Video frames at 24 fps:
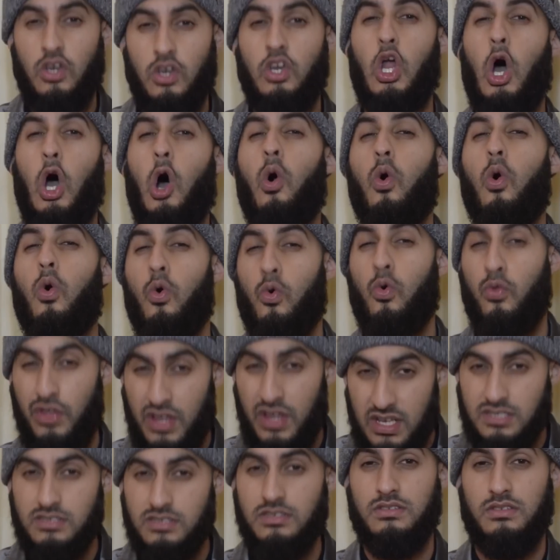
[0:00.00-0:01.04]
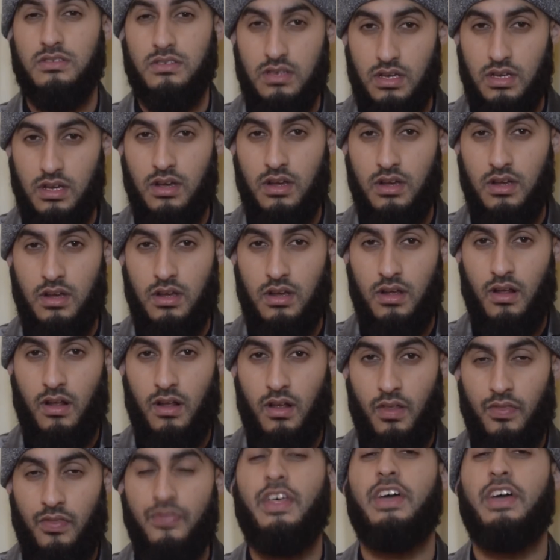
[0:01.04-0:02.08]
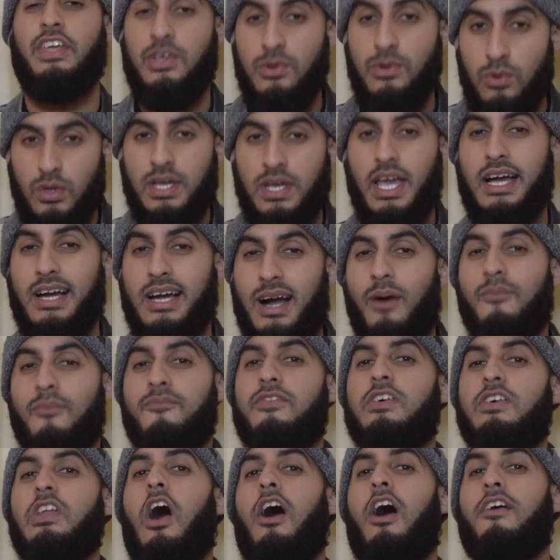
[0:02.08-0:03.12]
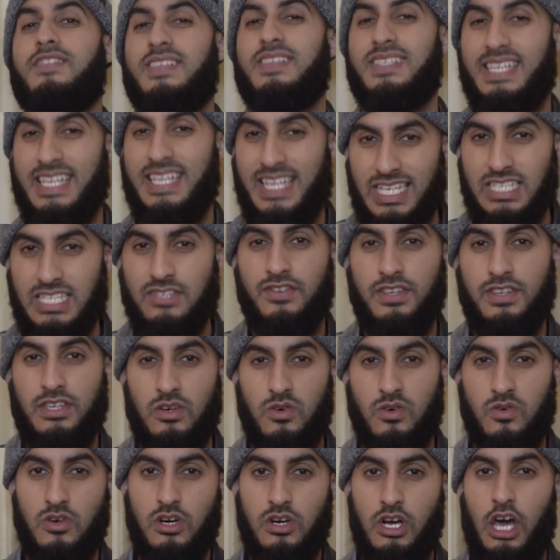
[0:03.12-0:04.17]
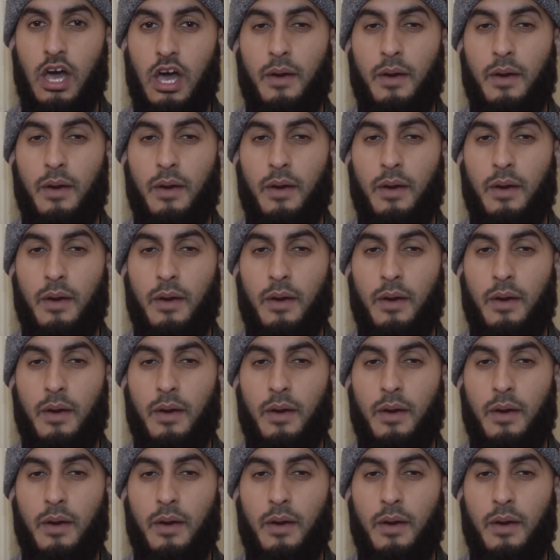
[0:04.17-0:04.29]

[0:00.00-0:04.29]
know this, that you will get comfort after today's video.